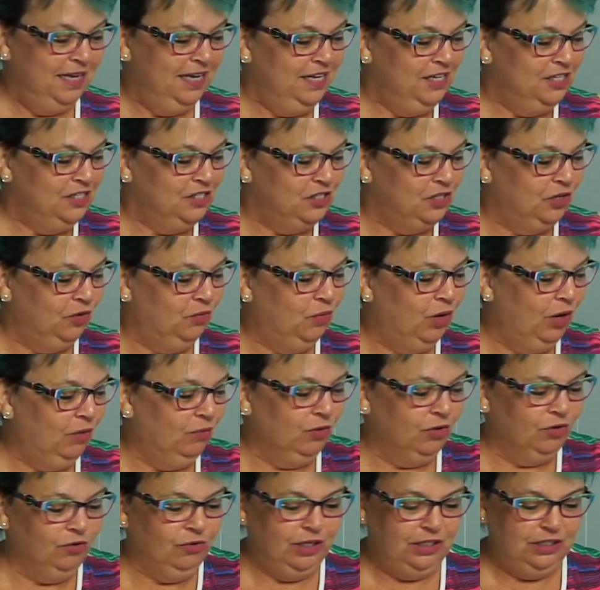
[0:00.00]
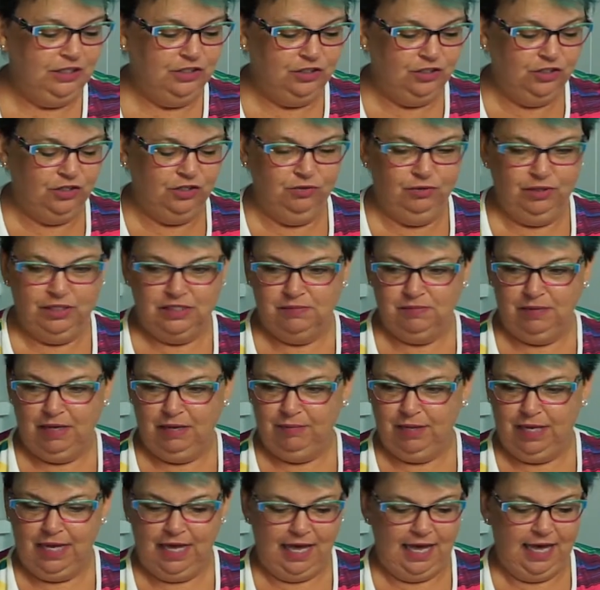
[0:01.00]
So what we're going to do is
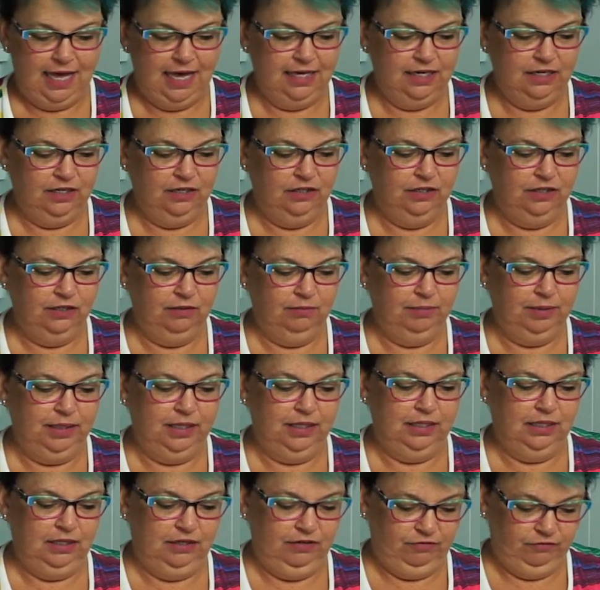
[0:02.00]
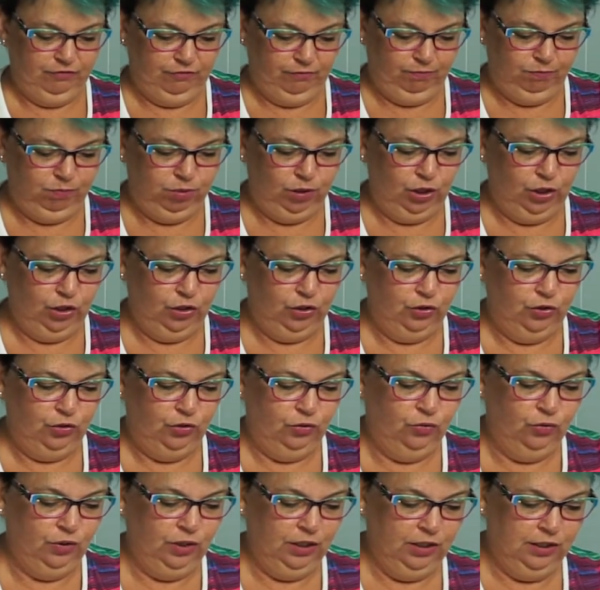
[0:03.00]
maybe add a little bit of
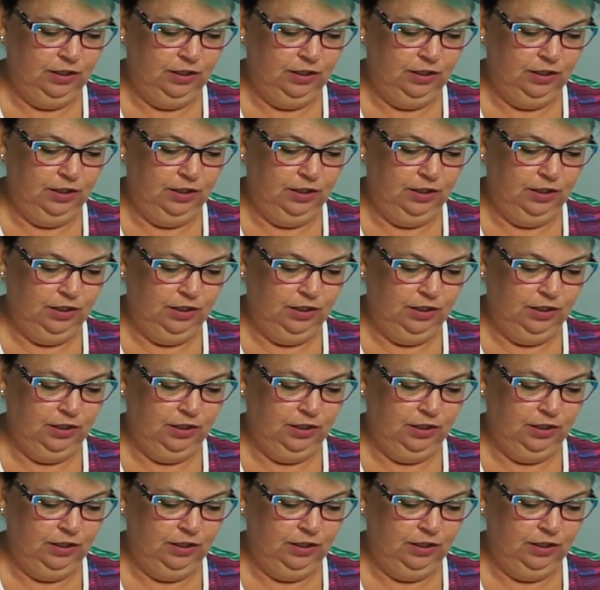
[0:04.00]
blue